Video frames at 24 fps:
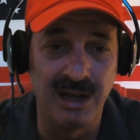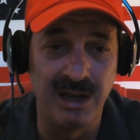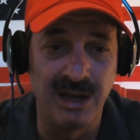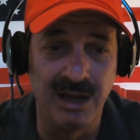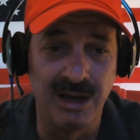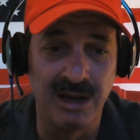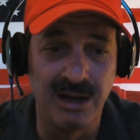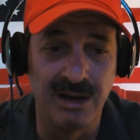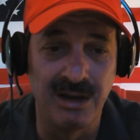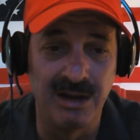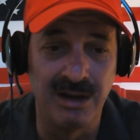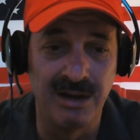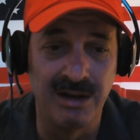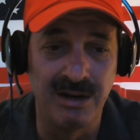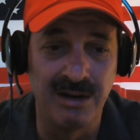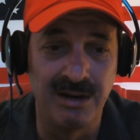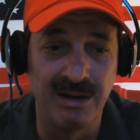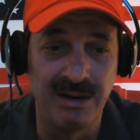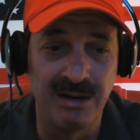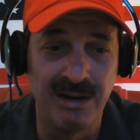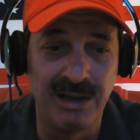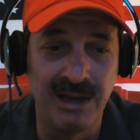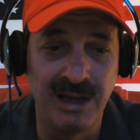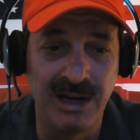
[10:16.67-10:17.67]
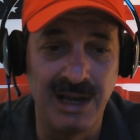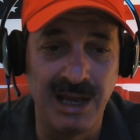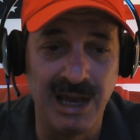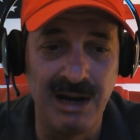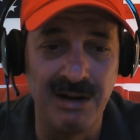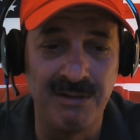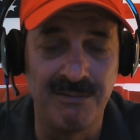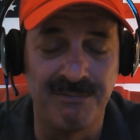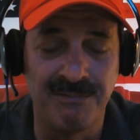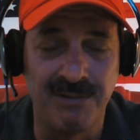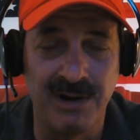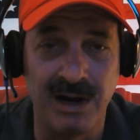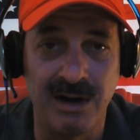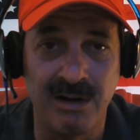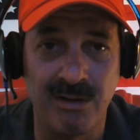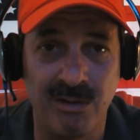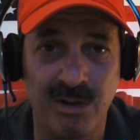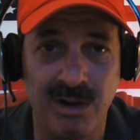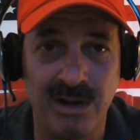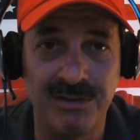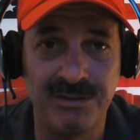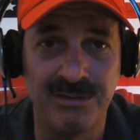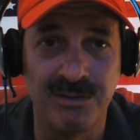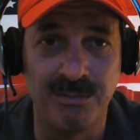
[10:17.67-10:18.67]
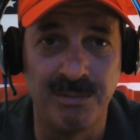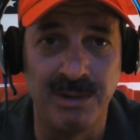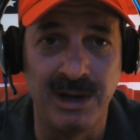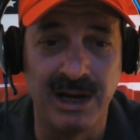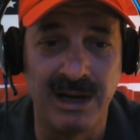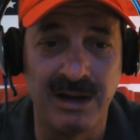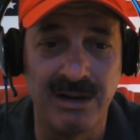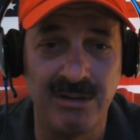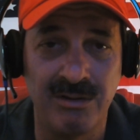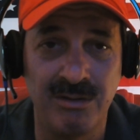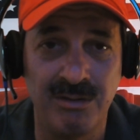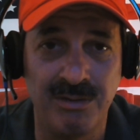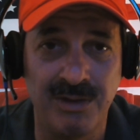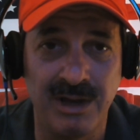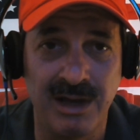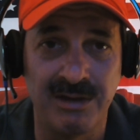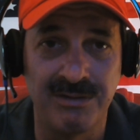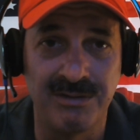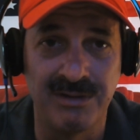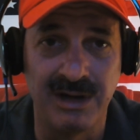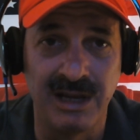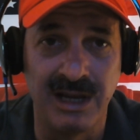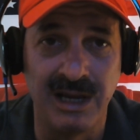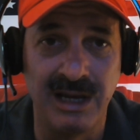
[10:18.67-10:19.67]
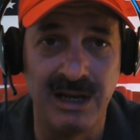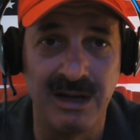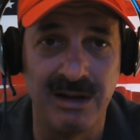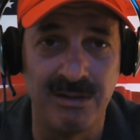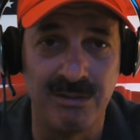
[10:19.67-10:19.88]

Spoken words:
and they had a fire also back in 2008,